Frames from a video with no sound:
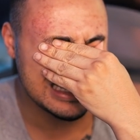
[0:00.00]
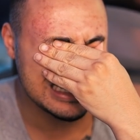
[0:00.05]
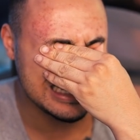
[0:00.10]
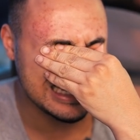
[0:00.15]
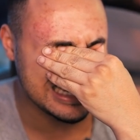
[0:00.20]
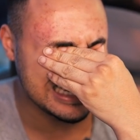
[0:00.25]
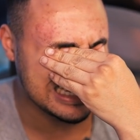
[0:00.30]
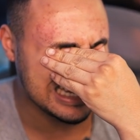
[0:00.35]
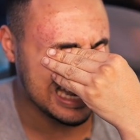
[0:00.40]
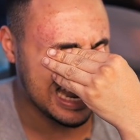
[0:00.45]
it's
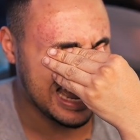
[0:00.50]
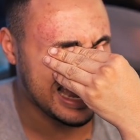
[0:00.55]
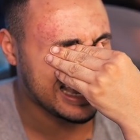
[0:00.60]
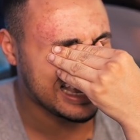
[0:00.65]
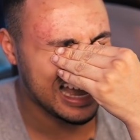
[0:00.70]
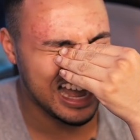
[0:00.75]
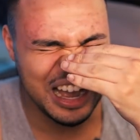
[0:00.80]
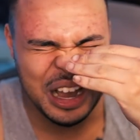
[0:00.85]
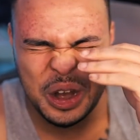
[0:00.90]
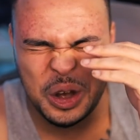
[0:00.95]
just like
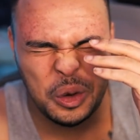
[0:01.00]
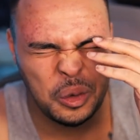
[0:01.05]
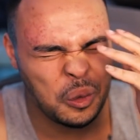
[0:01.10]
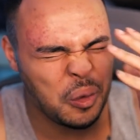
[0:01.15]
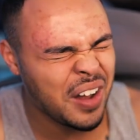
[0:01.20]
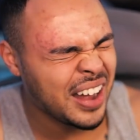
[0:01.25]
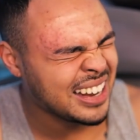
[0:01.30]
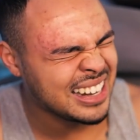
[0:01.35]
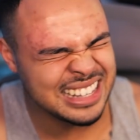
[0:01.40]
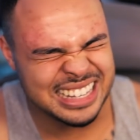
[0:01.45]
a
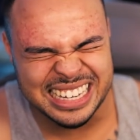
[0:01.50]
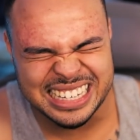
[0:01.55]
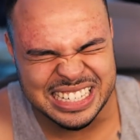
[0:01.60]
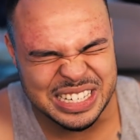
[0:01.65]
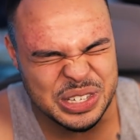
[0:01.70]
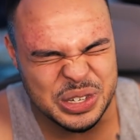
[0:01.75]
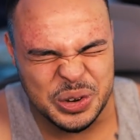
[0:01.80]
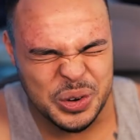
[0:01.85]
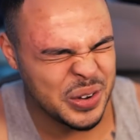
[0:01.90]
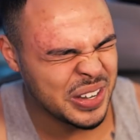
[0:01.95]
grunt
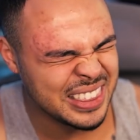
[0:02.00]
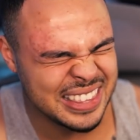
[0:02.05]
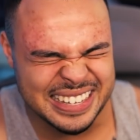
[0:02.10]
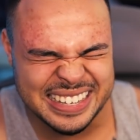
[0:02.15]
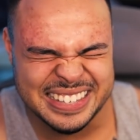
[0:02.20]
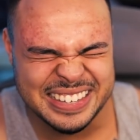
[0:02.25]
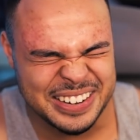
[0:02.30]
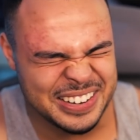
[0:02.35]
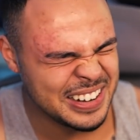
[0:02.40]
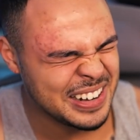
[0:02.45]
that's doing
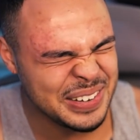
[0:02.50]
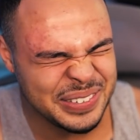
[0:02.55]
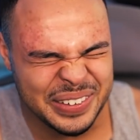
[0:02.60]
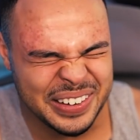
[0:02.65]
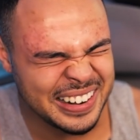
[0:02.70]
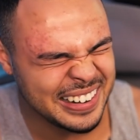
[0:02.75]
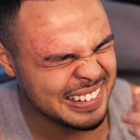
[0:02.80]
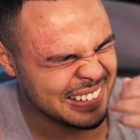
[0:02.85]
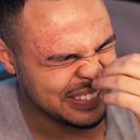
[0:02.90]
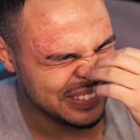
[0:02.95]
the dirty
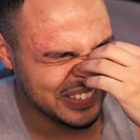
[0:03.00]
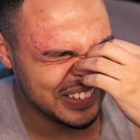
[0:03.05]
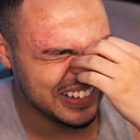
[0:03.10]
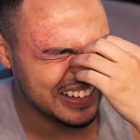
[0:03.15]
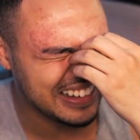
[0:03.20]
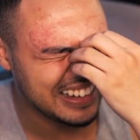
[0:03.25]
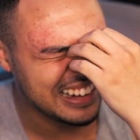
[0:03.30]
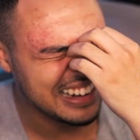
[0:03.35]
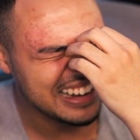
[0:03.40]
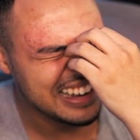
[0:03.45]
work
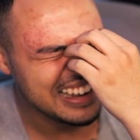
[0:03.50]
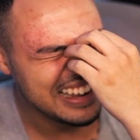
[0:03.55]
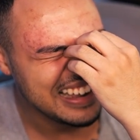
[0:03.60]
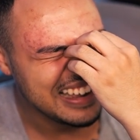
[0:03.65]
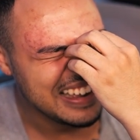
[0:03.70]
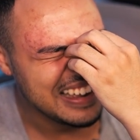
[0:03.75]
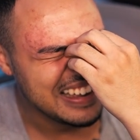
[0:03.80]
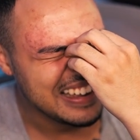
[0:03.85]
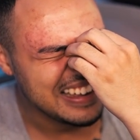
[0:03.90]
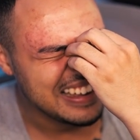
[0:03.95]
for
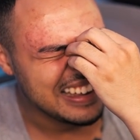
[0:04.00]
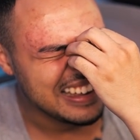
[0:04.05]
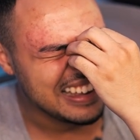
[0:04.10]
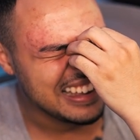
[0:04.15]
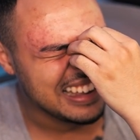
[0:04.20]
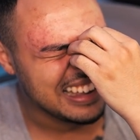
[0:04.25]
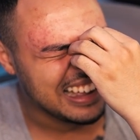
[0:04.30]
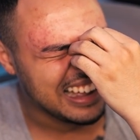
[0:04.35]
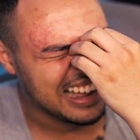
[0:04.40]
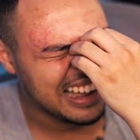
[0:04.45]

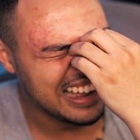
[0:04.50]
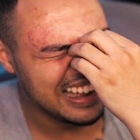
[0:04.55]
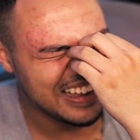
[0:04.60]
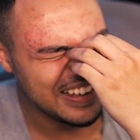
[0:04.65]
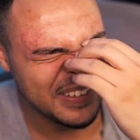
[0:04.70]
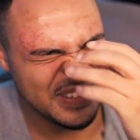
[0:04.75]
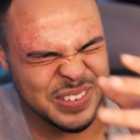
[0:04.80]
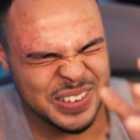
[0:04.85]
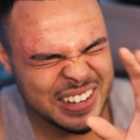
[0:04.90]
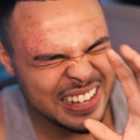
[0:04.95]

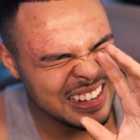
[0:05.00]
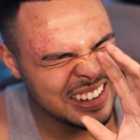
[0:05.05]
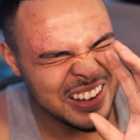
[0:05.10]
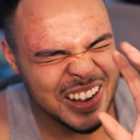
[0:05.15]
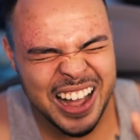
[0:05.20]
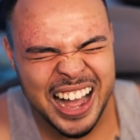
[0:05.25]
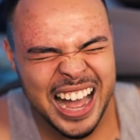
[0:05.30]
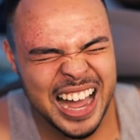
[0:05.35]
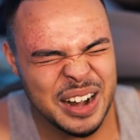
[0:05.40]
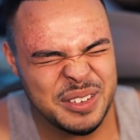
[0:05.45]
you
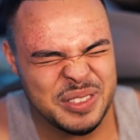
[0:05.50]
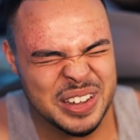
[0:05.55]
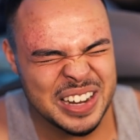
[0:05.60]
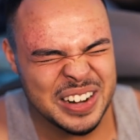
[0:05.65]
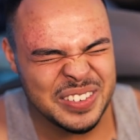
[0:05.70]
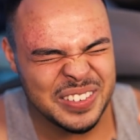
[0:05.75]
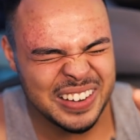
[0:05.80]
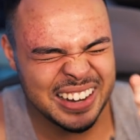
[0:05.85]
know, Hanma and